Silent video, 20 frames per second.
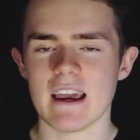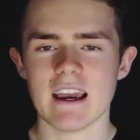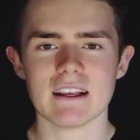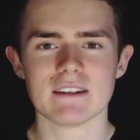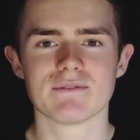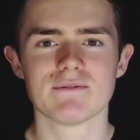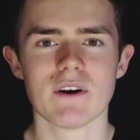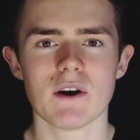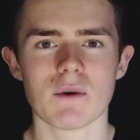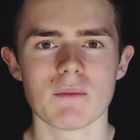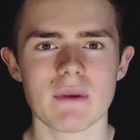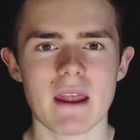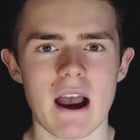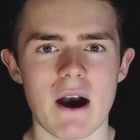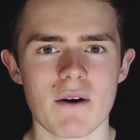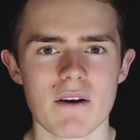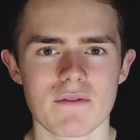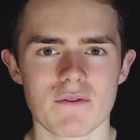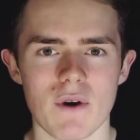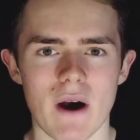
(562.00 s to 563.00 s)
it's filmed
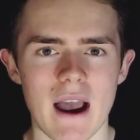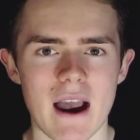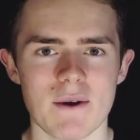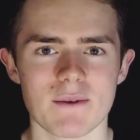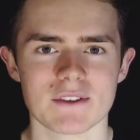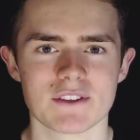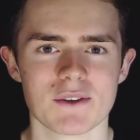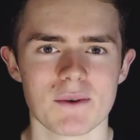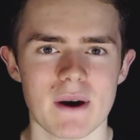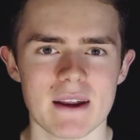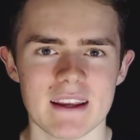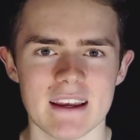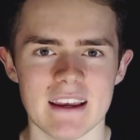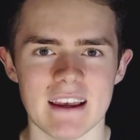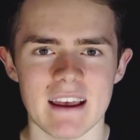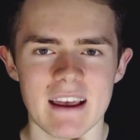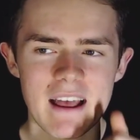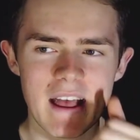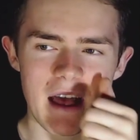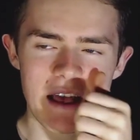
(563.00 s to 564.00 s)
now and I've got hours to edit
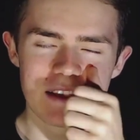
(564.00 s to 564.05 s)
it.